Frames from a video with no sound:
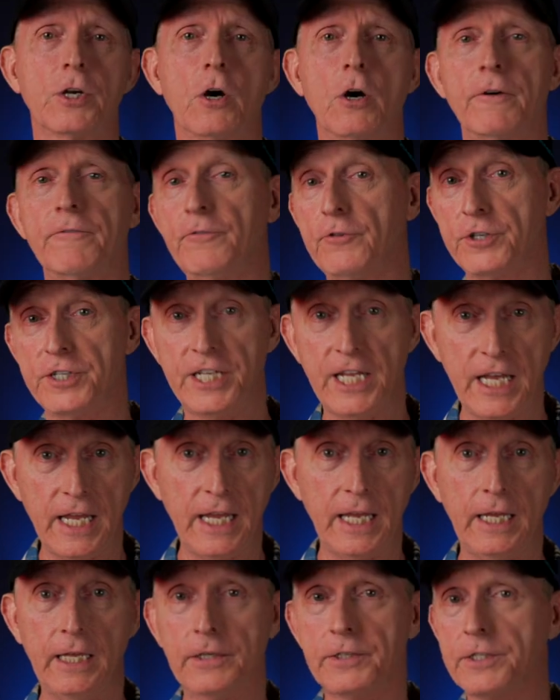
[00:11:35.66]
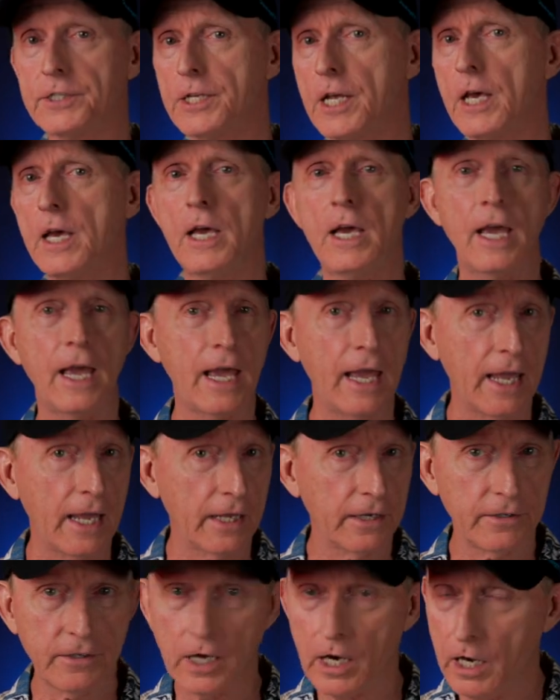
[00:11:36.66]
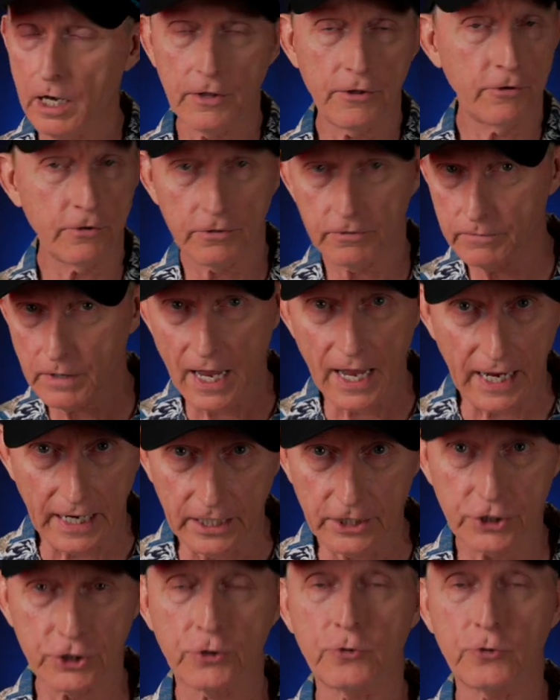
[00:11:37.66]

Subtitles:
are for teens and other age